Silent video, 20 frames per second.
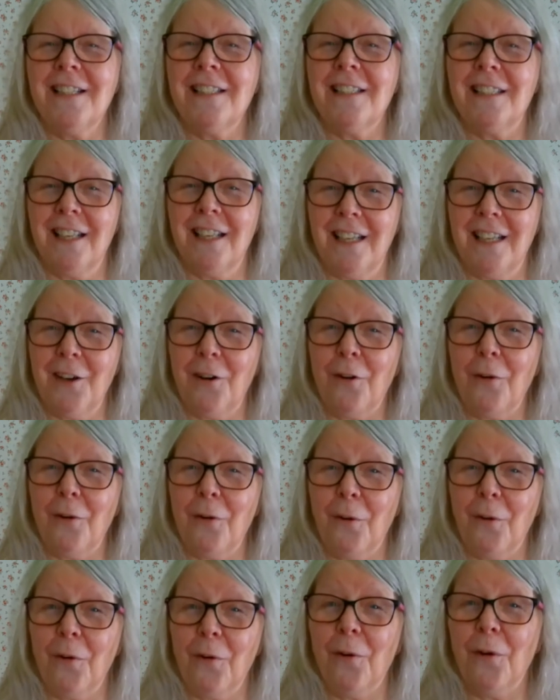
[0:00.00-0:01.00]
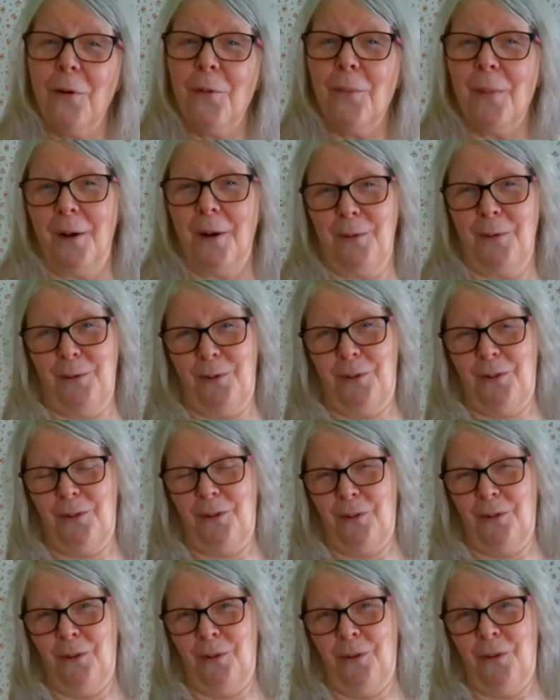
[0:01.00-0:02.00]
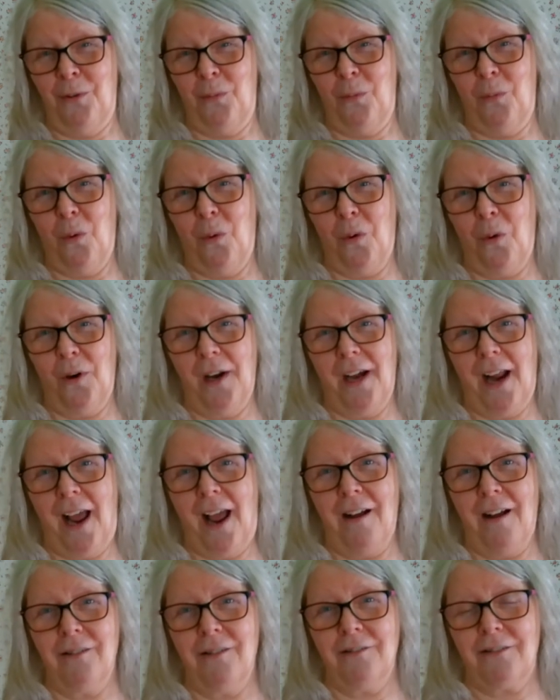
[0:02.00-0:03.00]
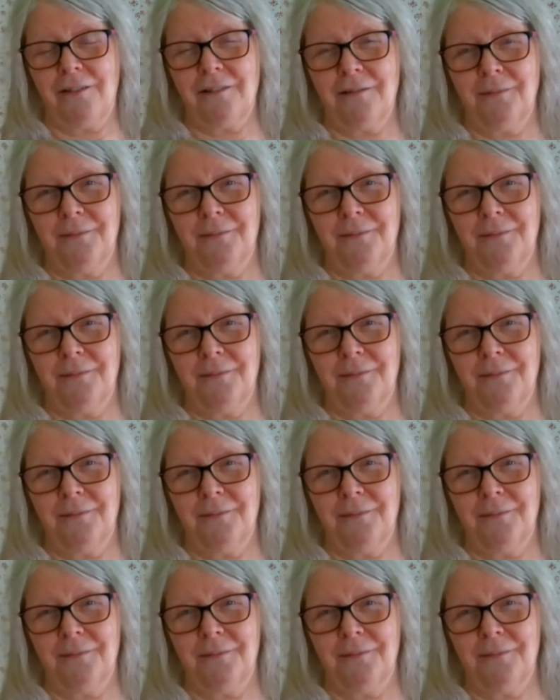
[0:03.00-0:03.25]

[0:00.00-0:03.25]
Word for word: till he almost wore it out.